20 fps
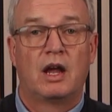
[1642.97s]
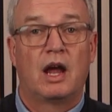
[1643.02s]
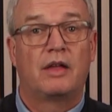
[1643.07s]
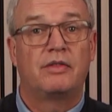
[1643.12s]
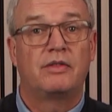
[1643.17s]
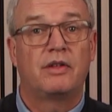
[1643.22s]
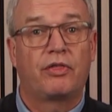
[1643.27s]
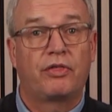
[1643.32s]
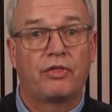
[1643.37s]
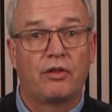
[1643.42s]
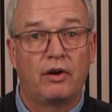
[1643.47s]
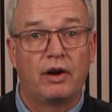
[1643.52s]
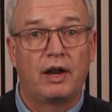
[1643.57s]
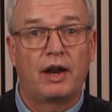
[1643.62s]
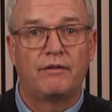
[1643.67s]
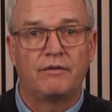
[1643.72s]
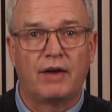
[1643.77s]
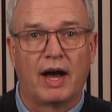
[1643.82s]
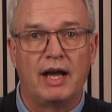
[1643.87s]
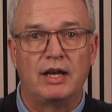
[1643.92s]
And the third
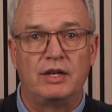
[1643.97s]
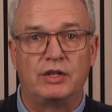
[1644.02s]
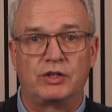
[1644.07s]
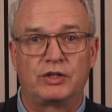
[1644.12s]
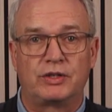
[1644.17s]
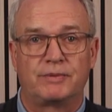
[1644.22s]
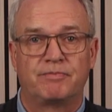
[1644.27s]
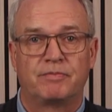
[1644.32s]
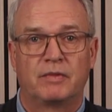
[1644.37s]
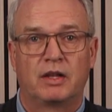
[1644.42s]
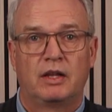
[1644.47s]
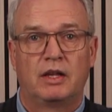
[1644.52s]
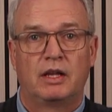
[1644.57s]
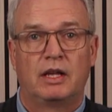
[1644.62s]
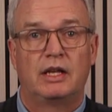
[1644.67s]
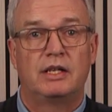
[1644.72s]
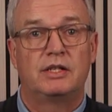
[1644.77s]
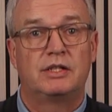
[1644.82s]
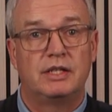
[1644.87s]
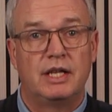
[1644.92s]
advice
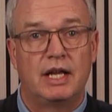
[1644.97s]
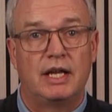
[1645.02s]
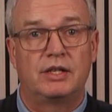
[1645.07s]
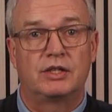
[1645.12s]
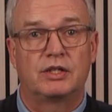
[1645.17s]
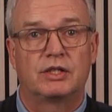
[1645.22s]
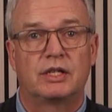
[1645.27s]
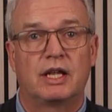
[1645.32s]
is this,